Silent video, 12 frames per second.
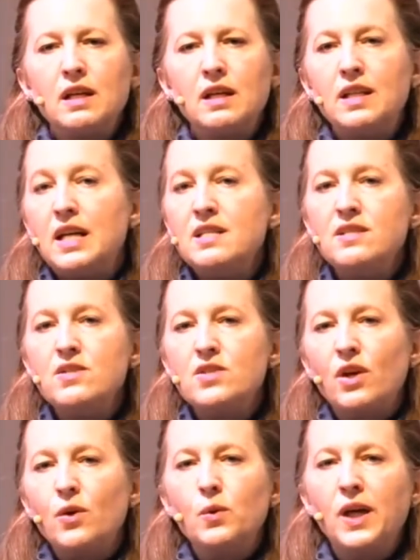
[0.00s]
and that
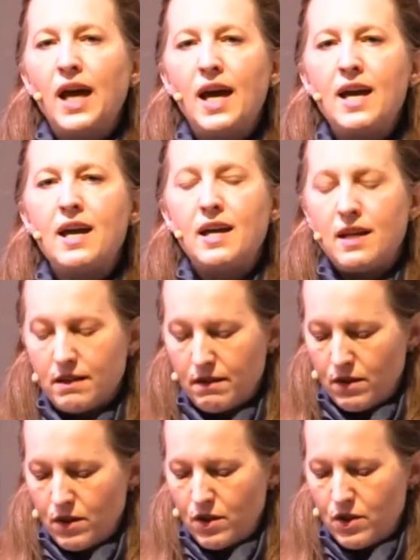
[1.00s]
isn't okay
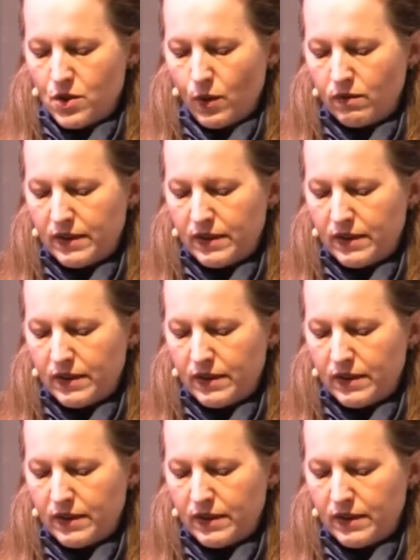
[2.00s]
to